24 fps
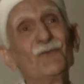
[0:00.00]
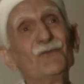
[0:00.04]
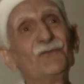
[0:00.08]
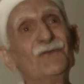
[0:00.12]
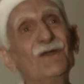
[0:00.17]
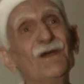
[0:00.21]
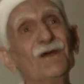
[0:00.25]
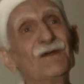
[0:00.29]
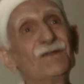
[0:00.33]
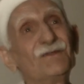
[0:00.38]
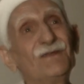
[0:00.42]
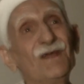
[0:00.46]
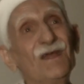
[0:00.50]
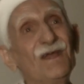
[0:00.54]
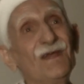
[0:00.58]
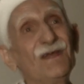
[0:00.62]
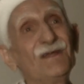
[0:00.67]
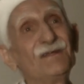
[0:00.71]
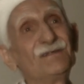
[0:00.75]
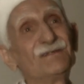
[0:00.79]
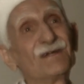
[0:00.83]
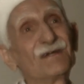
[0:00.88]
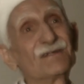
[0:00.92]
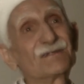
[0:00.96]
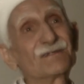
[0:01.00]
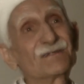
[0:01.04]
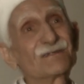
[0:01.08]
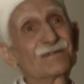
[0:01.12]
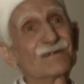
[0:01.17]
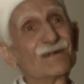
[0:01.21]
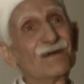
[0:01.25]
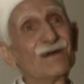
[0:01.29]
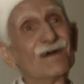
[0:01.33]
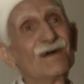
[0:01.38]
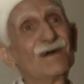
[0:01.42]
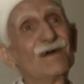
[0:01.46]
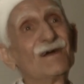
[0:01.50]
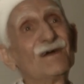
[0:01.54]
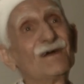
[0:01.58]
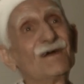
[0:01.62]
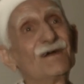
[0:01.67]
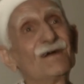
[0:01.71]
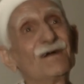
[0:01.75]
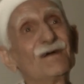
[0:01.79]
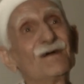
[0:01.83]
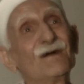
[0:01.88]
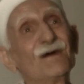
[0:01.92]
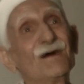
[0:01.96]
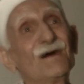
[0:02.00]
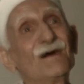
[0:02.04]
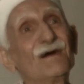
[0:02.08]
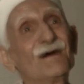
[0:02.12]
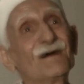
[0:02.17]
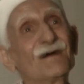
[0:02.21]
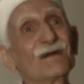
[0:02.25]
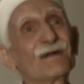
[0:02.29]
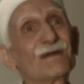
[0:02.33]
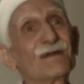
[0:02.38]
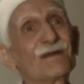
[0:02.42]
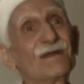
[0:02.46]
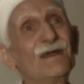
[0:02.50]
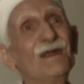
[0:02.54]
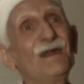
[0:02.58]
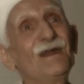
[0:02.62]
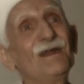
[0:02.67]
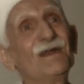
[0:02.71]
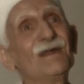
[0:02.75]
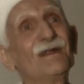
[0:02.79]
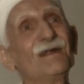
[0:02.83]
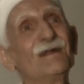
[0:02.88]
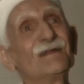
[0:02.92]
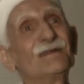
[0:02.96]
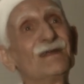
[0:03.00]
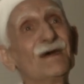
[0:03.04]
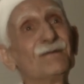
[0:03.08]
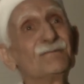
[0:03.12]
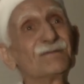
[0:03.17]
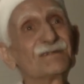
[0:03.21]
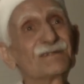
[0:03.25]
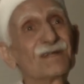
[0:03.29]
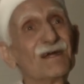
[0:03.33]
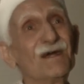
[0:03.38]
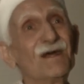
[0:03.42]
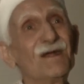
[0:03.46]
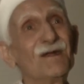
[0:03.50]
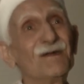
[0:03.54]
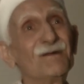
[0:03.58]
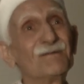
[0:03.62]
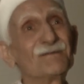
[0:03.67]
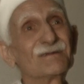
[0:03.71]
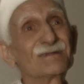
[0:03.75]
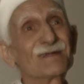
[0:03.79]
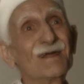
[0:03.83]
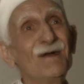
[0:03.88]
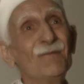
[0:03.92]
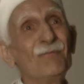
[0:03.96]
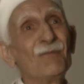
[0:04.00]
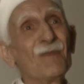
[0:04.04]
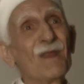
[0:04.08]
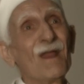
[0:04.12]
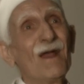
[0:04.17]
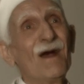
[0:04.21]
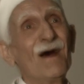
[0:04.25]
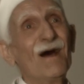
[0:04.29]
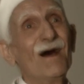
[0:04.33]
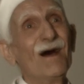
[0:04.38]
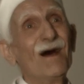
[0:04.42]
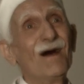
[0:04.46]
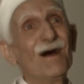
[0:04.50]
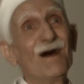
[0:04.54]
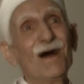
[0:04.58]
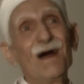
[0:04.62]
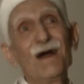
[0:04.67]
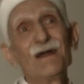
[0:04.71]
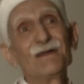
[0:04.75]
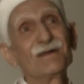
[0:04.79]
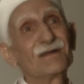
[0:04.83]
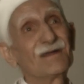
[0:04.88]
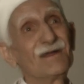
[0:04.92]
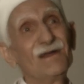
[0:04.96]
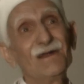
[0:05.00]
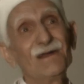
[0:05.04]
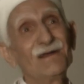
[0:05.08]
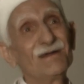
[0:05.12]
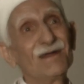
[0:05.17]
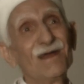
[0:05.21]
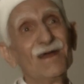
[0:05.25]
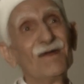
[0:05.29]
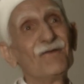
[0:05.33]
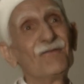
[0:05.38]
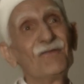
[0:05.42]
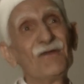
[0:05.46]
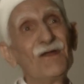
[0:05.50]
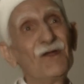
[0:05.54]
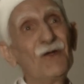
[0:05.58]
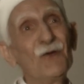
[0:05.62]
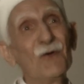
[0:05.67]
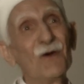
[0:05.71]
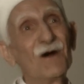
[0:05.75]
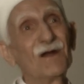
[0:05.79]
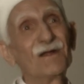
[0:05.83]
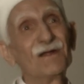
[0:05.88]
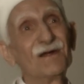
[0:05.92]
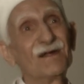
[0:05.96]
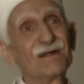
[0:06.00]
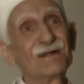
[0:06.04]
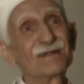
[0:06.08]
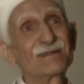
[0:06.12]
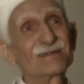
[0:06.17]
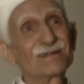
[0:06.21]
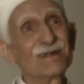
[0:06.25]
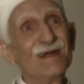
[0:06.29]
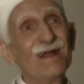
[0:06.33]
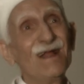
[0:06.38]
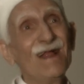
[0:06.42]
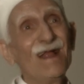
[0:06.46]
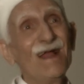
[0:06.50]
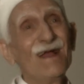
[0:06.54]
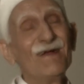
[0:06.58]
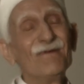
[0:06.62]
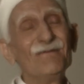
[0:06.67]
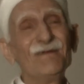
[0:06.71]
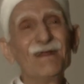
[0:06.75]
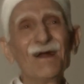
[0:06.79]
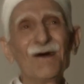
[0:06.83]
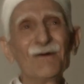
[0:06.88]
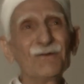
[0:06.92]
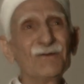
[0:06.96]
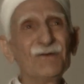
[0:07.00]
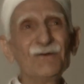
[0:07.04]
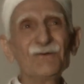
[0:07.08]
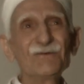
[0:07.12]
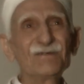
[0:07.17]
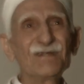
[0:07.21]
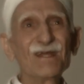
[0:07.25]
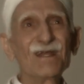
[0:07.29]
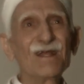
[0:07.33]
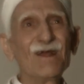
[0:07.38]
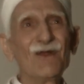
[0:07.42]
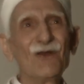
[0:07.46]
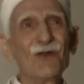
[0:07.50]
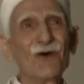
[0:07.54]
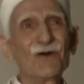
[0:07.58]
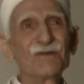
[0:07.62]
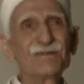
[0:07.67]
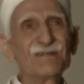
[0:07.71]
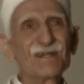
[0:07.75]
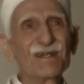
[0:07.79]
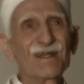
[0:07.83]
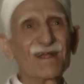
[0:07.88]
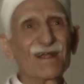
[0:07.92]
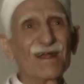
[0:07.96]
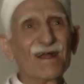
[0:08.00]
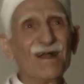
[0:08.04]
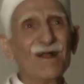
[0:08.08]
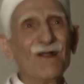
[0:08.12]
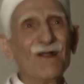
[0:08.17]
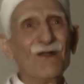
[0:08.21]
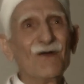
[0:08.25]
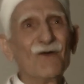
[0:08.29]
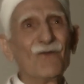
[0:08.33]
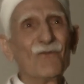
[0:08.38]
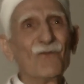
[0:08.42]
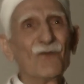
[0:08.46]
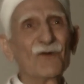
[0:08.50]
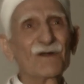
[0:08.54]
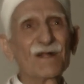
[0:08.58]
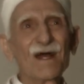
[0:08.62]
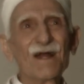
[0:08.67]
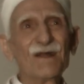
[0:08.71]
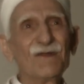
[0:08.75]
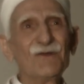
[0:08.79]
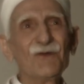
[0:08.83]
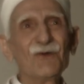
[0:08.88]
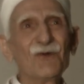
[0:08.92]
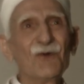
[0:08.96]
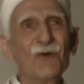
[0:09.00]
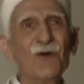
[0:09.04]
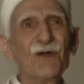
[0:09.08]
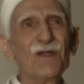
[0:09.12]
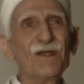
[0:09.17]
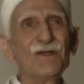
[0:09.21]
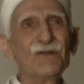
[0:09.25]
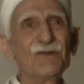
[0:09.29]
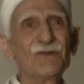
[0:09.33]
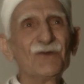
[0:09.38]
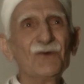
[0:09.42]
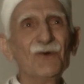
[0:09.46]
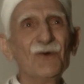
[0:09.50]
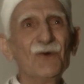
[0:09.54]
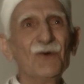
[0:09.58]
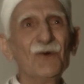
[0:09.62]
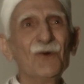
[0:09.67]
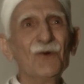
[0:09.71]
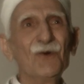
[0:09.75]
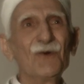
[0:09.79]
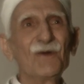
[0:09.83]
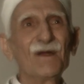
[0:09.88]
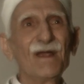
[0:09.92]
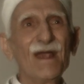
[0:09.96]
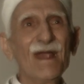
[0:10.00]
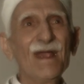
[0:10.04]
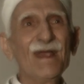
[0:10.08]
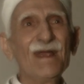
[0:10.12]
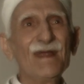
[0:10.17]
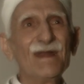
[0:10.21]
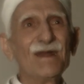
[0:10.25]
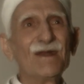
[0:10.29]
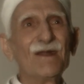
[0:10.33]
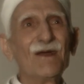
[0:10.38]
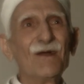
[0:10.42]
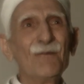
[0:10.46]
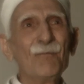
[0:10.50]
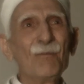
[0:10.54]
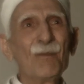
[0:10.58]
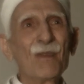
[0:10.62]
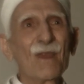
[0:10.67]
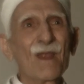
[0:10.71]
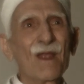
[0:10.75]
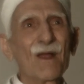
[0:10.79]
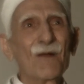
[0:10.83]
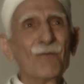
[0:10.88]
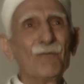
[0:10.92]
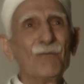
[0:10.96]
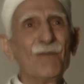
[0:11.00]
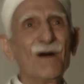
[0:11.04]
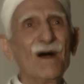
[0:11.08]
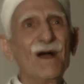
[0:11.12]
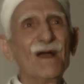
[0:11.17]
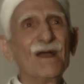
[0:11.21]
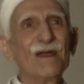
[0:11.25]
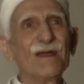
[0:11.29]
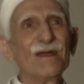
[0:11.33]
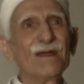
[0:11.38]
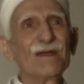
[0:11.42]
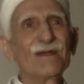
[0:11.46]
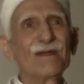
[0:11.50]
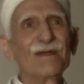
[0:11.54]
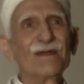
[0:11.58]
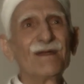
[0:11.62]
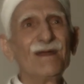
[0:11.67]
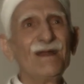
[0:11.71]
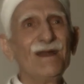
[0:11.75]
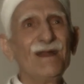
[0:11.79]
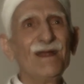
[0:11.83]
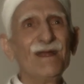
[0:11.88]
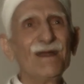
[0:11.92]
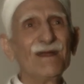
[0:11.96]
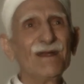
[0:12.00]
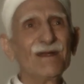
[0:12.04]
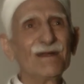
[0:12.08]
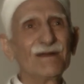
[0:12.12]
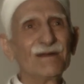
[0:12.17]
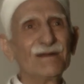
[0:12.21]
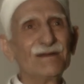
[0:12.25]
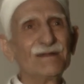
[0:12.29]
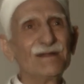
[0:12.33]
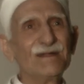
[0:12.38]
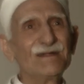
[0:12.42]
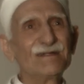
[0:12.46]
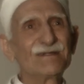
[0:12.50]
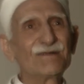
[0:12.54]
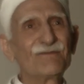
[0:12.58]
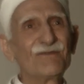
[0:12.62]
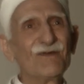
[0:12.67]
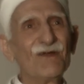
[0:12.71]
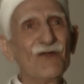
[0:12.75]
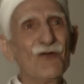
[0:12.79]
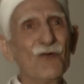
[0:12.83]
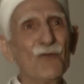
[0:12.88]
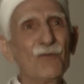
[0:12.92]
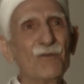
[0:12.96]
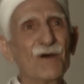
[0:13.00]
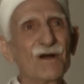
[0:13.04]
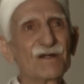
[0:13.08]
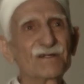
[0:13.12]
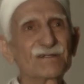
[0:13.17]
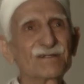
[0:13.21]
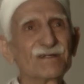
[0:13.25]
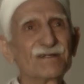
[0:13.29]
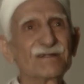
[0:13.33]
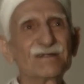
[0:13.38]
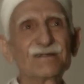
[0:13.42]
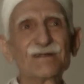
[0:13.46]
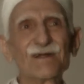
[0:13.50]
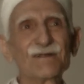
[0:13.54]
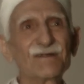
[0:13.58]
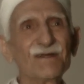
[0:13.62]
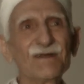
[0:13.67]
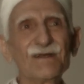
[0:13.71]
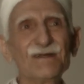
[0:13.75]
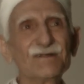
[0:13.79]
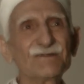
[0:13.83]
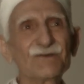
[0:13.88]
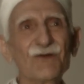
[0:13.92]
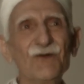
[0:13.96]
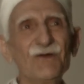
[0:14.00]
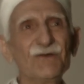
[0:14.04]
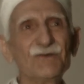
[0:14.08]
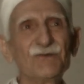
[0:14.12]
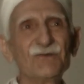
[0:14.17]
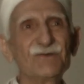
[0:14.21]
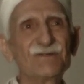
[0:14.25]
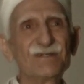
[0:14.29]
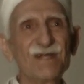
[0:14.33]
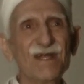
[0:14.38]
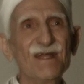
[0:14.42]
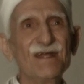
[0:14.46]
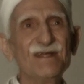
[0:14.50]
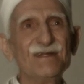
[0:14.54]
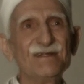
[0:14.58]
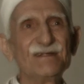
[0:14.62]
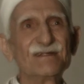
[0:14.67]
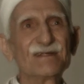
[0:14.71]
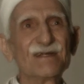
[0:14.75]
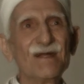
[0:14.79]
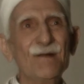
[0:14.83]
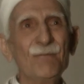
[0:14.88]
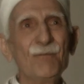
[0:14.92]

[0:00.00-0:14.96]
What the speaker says: They just kill themselves and kill a few others without using a logic. What are you going to gain by killing these few persons? Nothing is going to change.